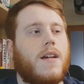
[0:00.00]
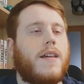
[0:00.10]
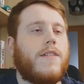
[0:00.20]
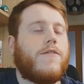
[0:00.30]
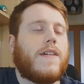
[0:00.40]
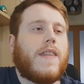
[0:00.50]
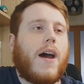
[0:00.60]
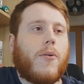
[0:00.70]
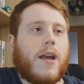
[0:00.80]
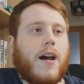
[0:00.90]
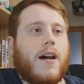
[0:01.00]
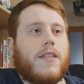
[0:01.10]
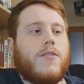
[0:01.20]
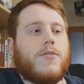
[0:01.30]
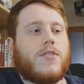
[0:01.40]
I didn't think that would happen. I
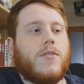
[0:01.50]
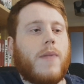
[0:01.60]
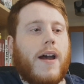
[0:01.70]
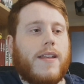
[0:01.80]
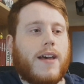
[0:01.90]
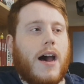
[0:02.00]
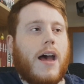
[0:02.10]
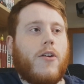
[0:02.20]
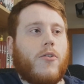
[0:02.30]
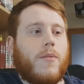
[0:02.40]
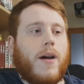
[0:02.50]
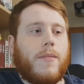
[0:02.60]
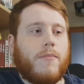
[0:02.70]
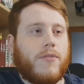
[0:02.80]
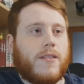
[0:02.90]
knew she might die or they might
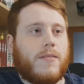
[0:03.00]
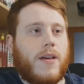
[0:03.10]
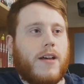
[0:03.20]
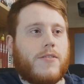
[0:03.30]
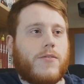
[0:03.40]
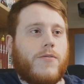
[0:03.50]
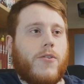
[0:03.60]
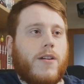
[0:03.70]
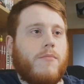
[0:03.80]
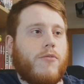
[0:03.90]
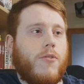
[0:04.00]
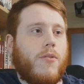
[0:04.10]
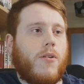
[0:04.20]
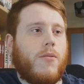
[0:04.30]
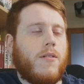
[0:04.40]
be in prison, but that's just fucking
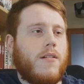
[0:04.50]
brutal.